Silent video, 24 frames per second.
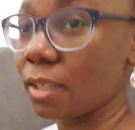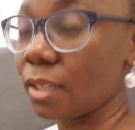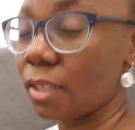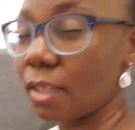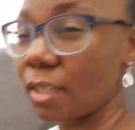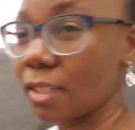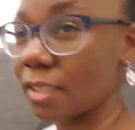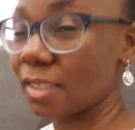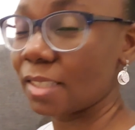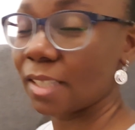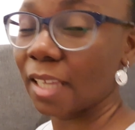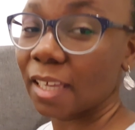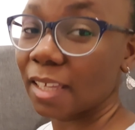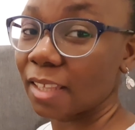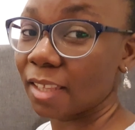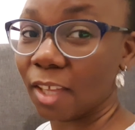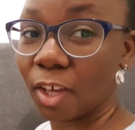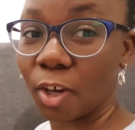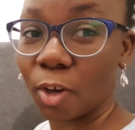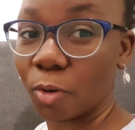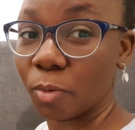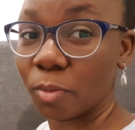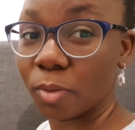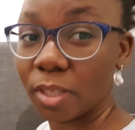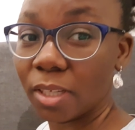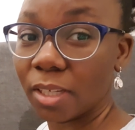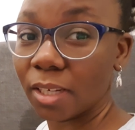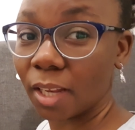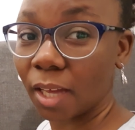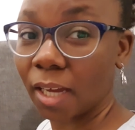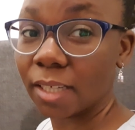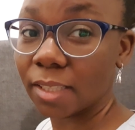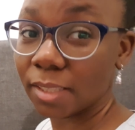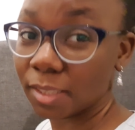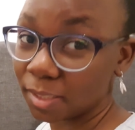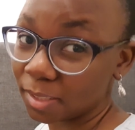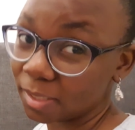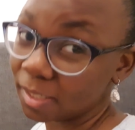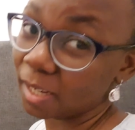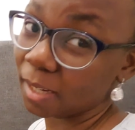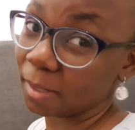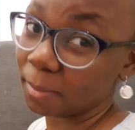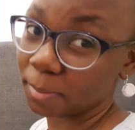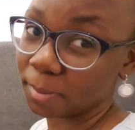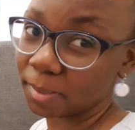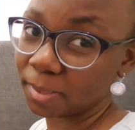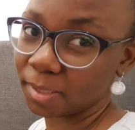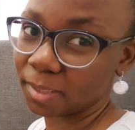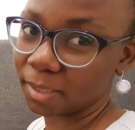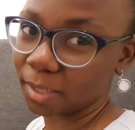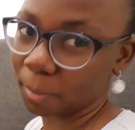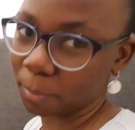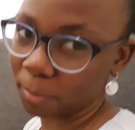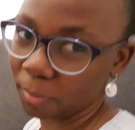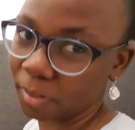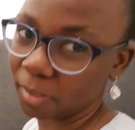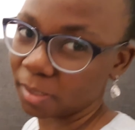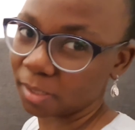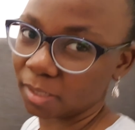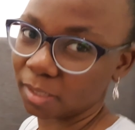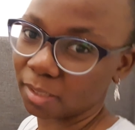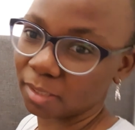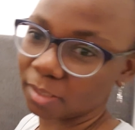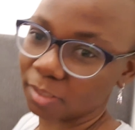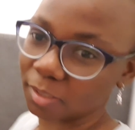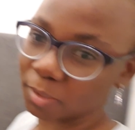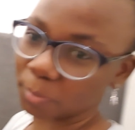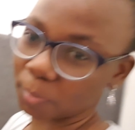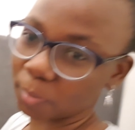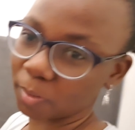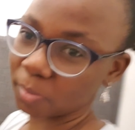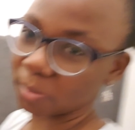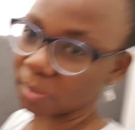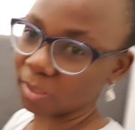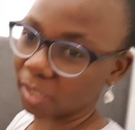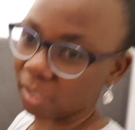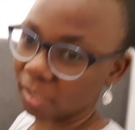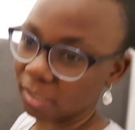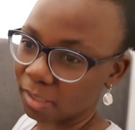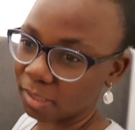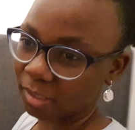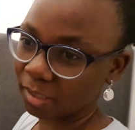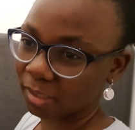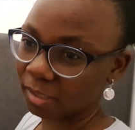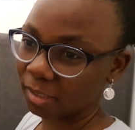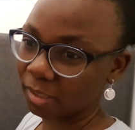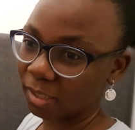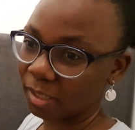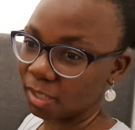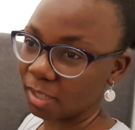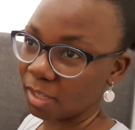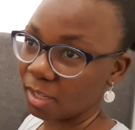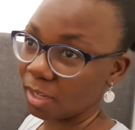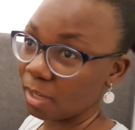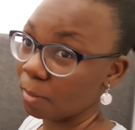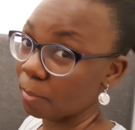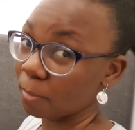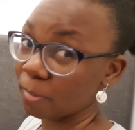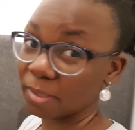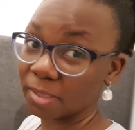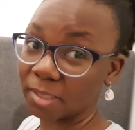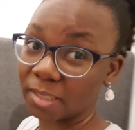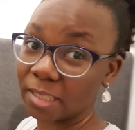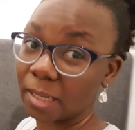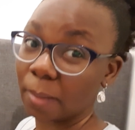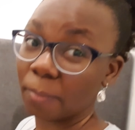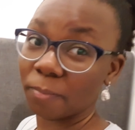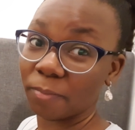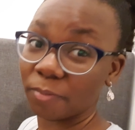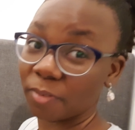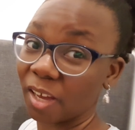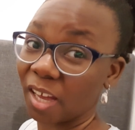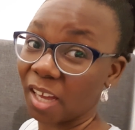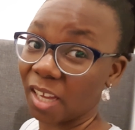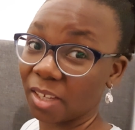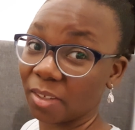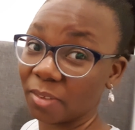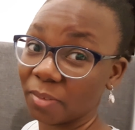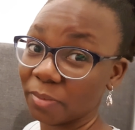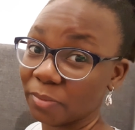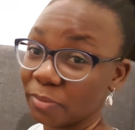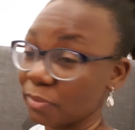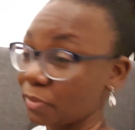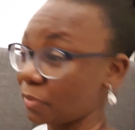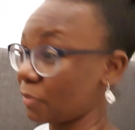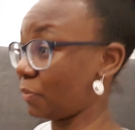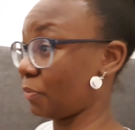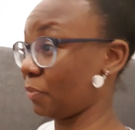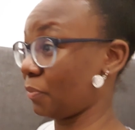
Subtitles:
It's like there are only 9 steps apparently in this process, but step 5